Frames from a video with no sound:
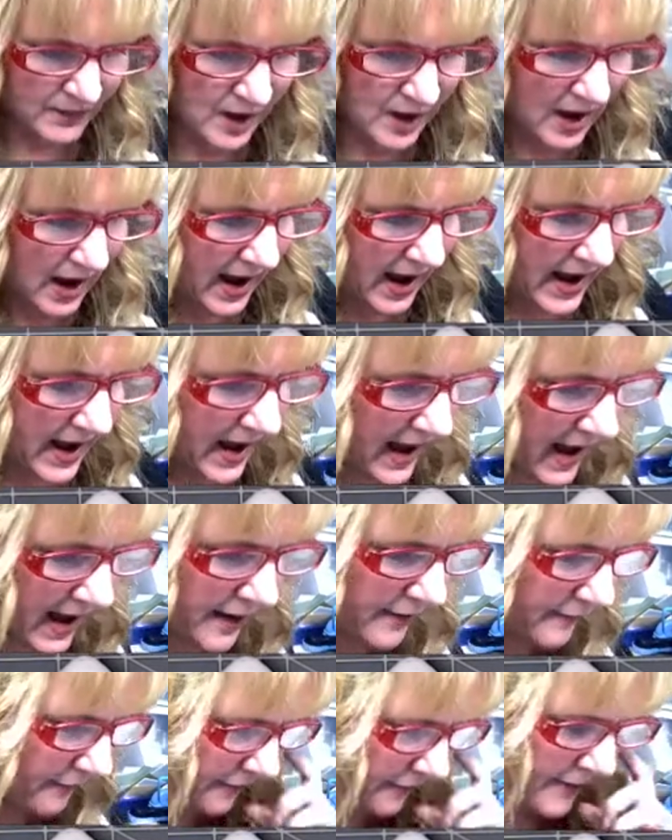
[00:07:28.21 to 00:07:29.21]
I
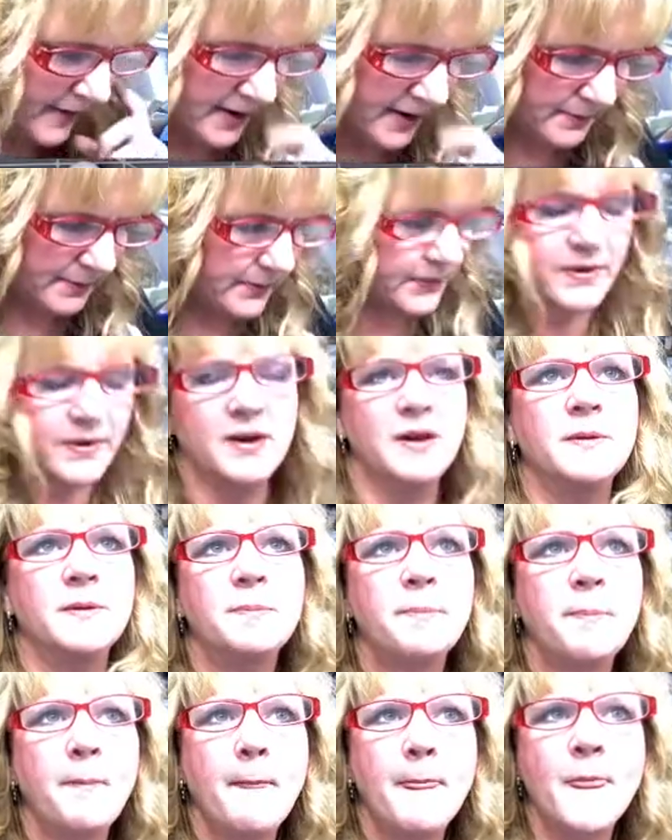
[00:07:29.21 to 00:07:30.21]
have from the
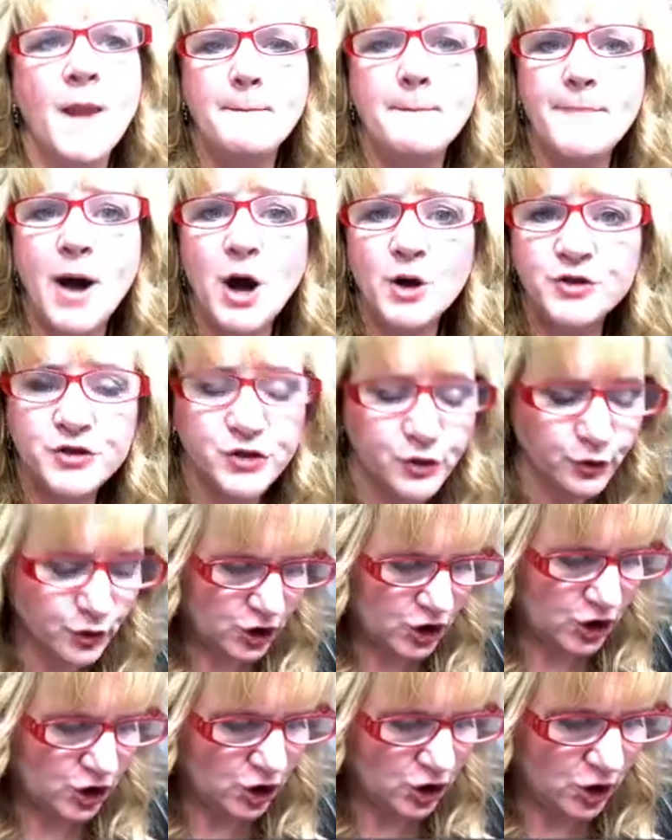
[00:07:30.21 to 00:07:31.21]
Postal
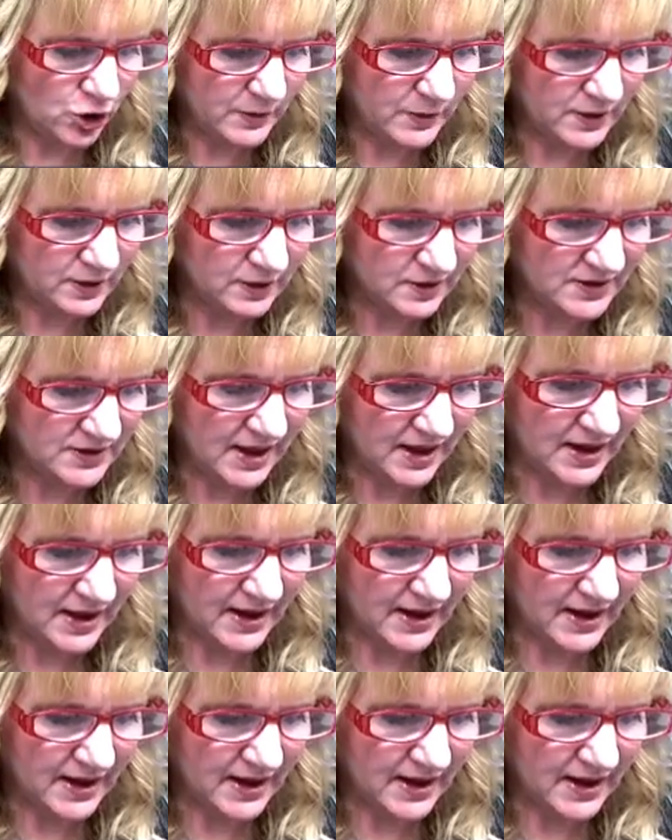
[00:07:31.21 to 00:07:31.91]
Cube, it looks like a